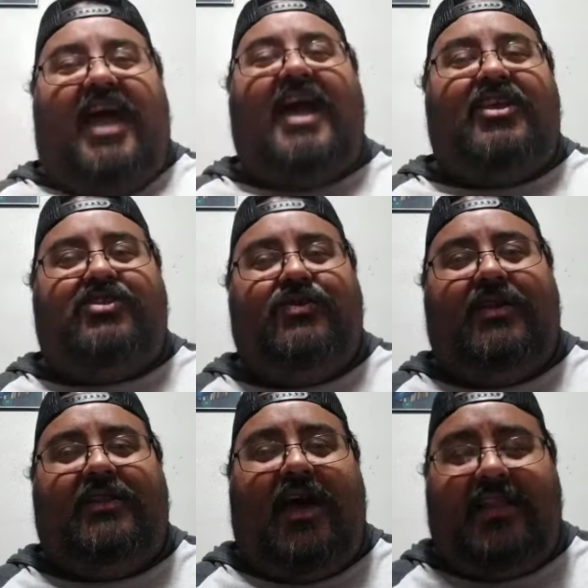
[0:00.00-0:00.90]
attitude
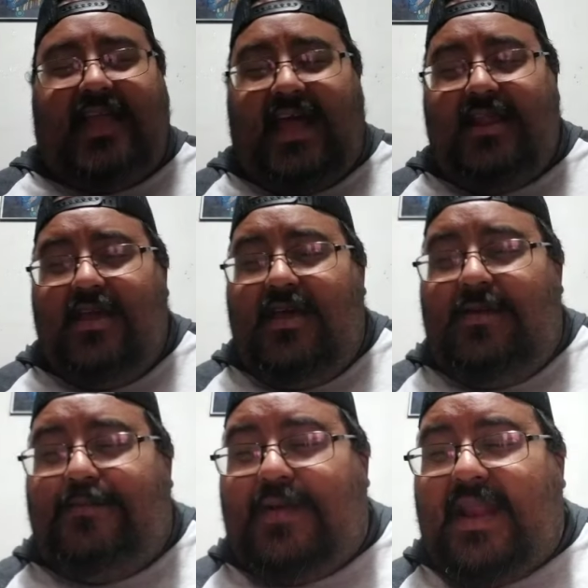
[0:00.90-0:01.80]
on that.
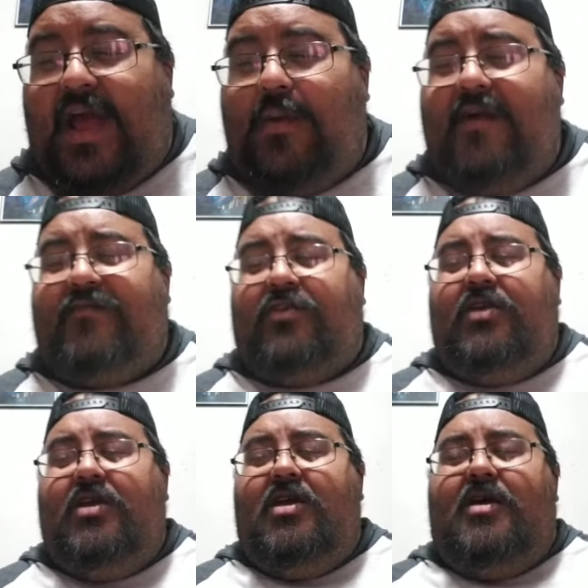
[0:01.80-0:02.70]
But however,
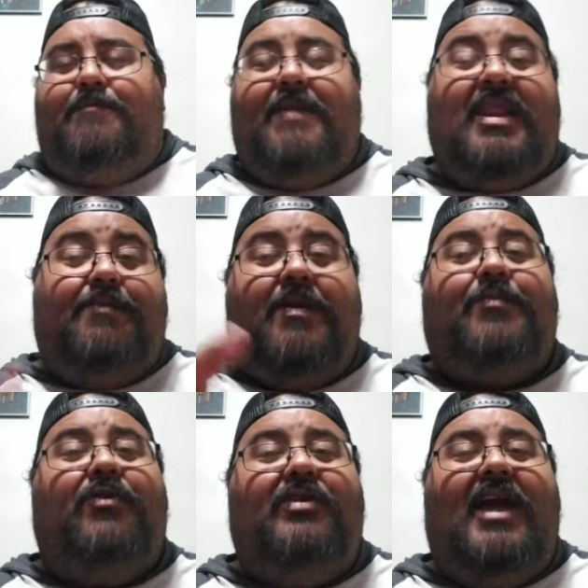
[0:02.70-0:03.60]
many
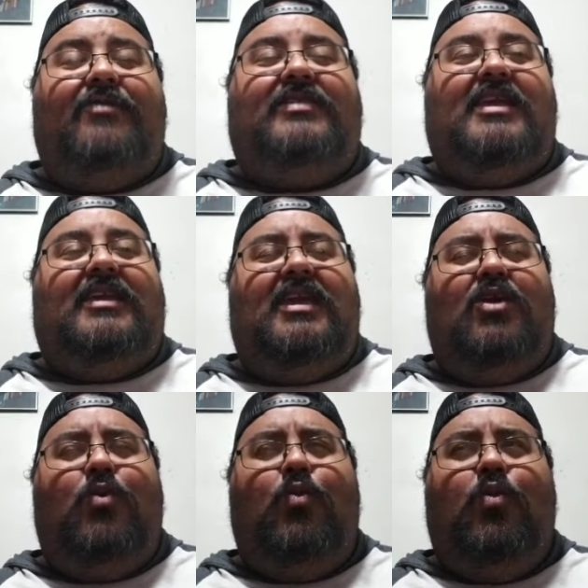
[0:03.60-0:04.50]
people are now
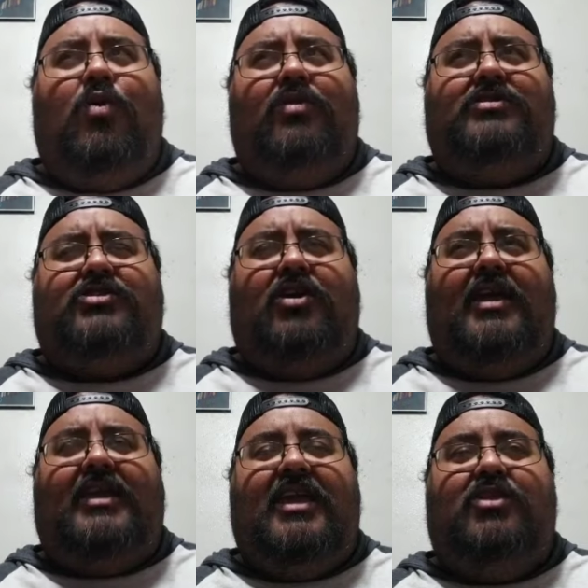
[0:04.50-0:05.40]
thinking, will
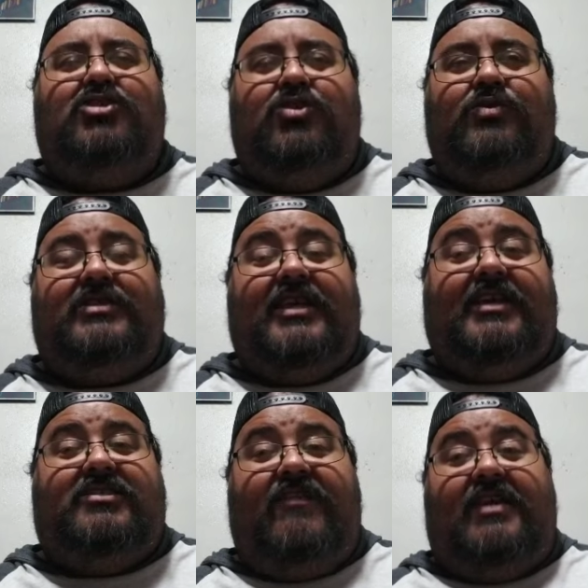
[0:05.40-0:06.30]
Starlight Kid choose
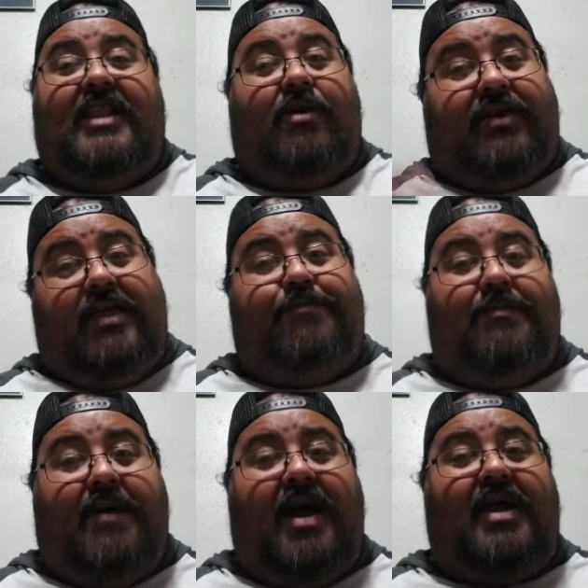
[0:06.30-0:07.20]
EXV? Now, keep
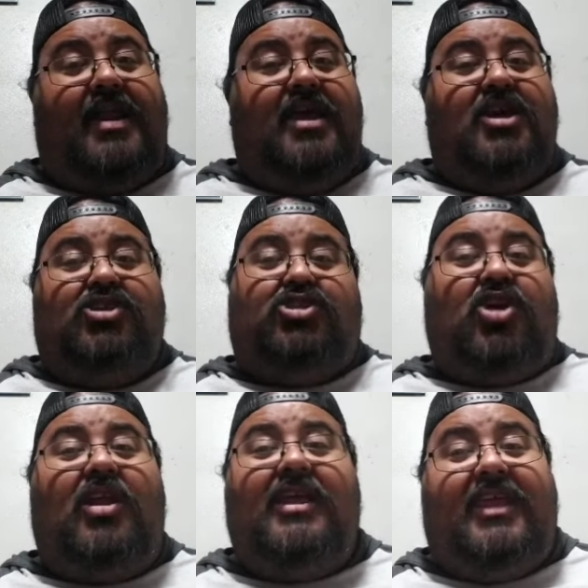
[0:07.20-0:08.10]
in mind,
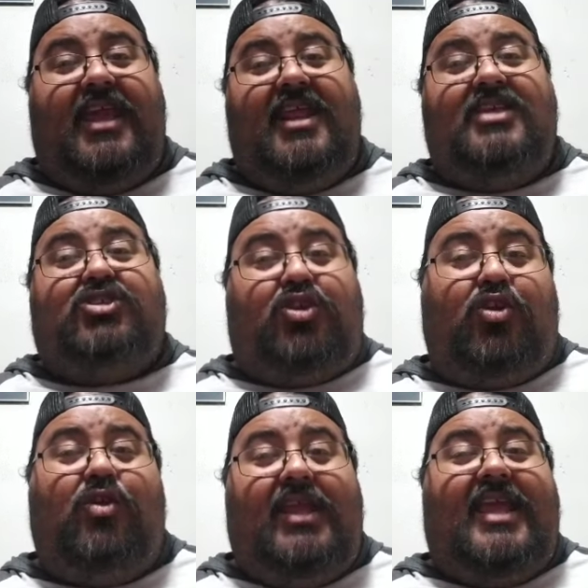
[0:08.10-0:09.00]
Starlight Kid is
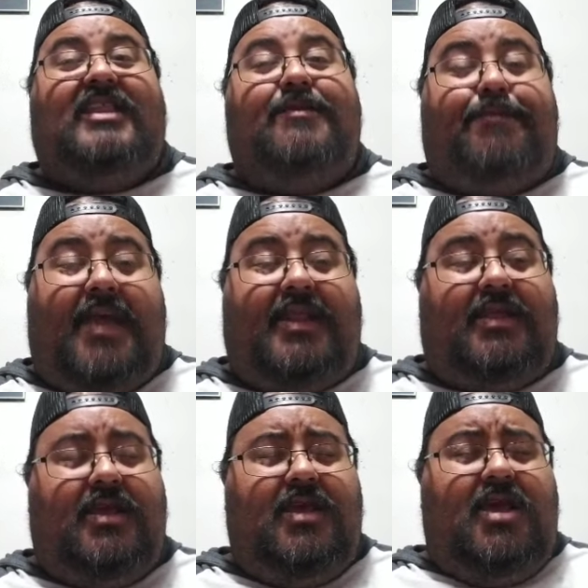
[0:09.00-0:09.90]
currently
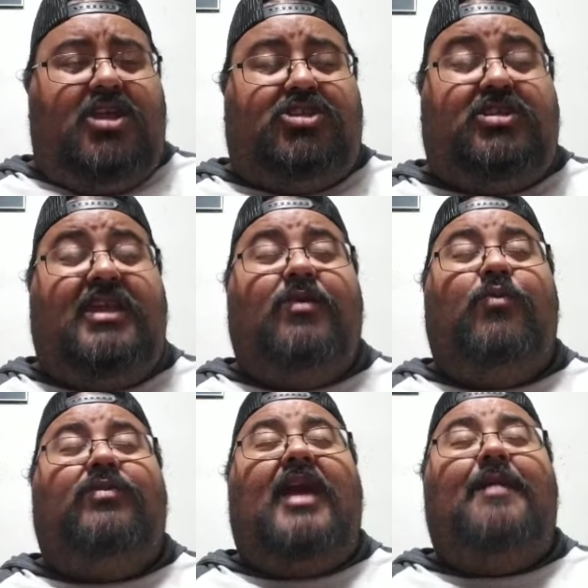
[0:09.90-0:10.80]
independent. She
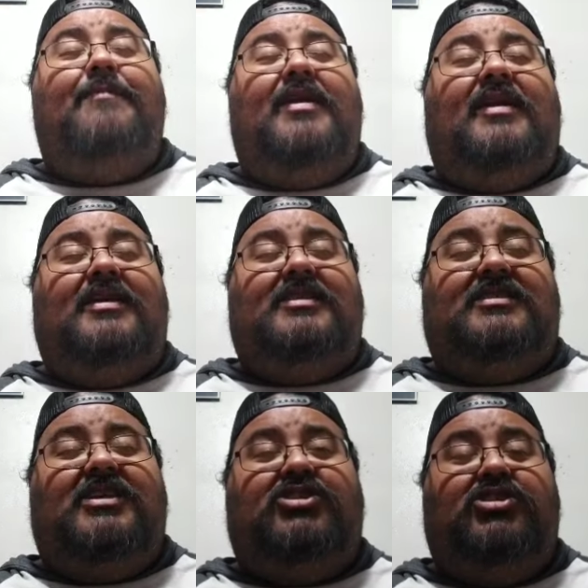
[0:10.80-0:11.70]
will not make a
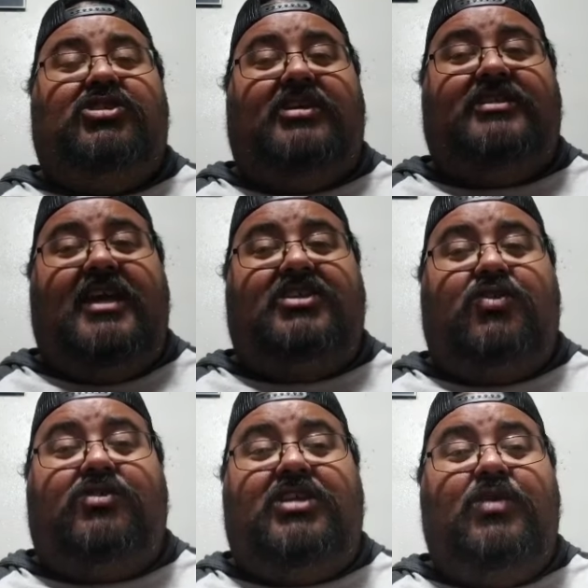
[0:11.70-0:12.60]
decision just yet.
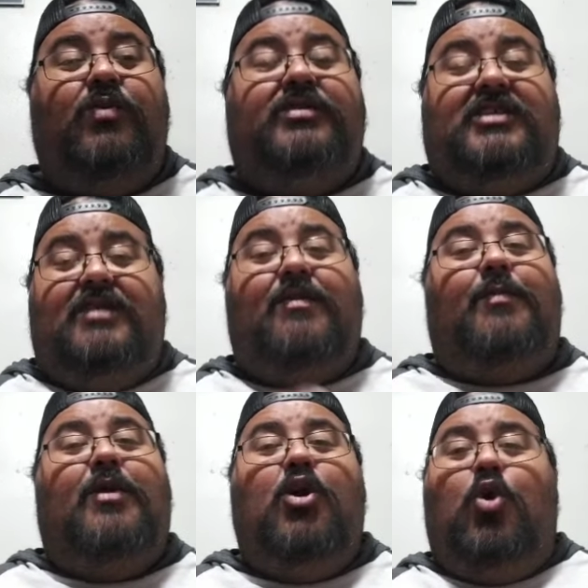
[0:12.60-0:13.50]
So she will team
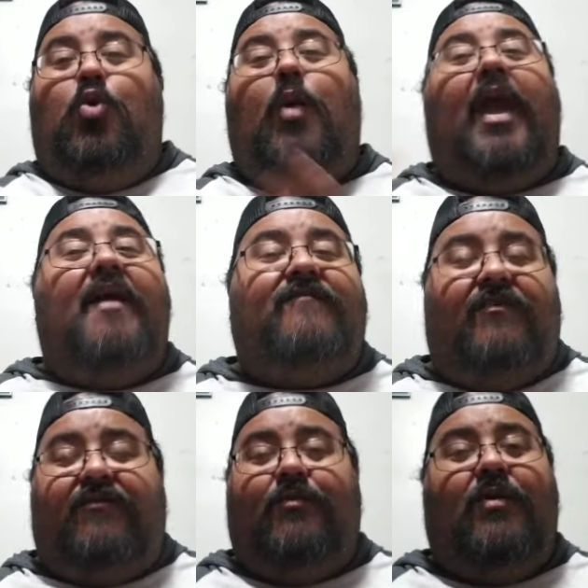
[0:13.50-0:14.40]
up
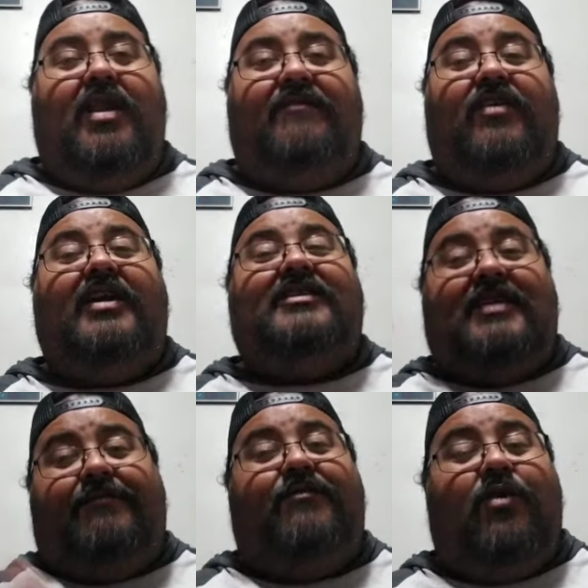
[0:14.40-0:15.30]
whoever from whatever,
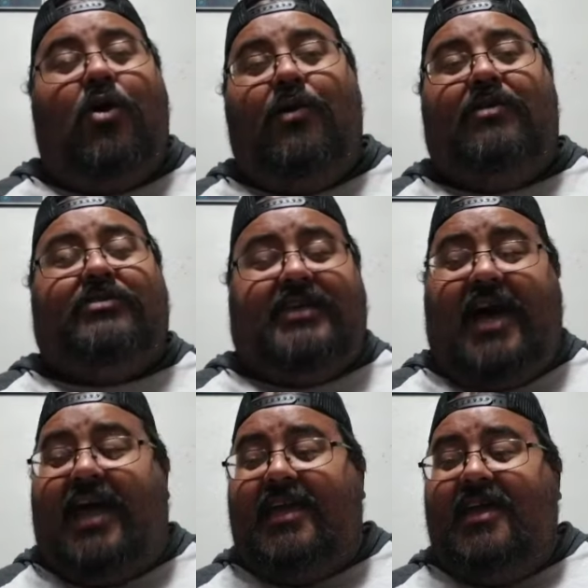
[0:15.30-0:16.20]
except for Oedo
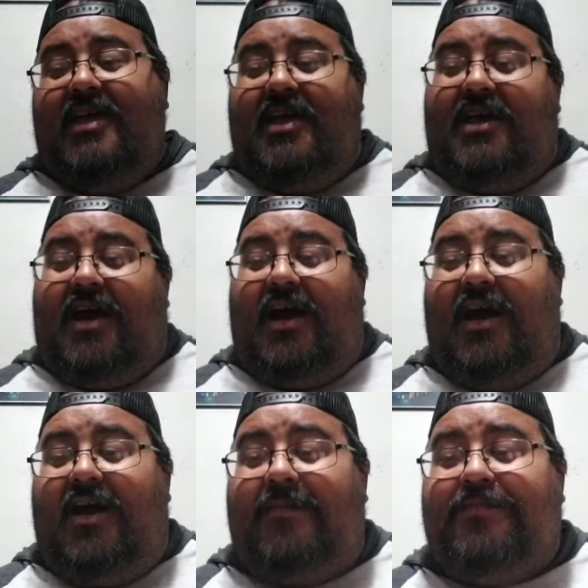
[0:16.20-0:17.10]
Tai,
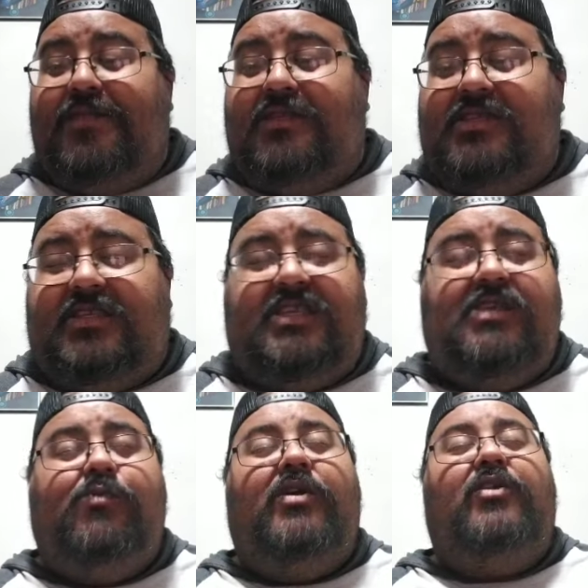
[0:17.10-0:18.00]
um, to
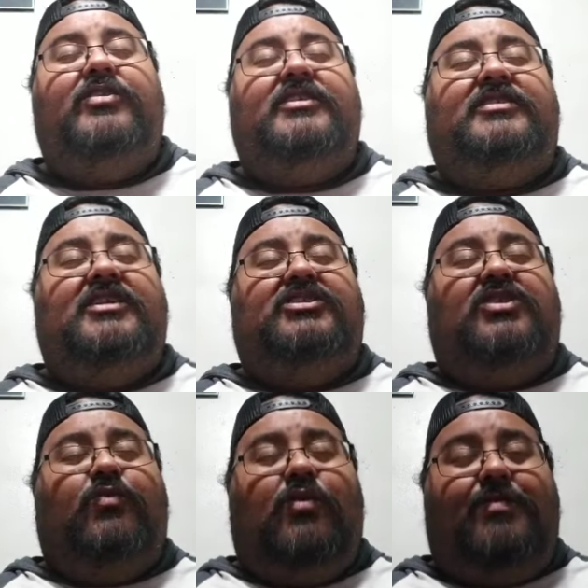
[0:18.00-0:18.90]
see what her
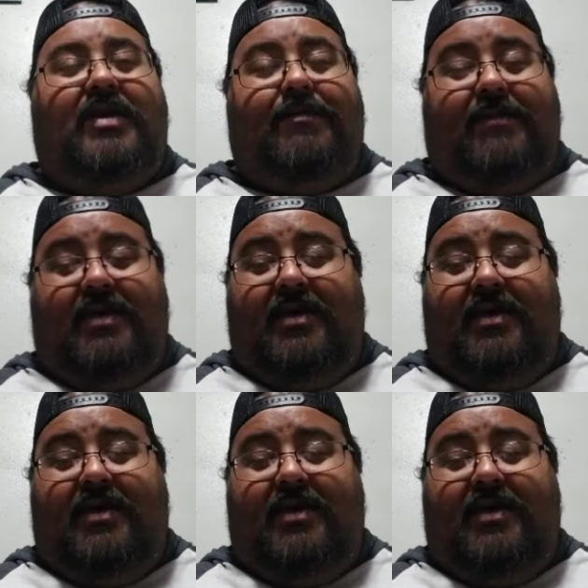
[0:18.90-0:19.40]
decision will be.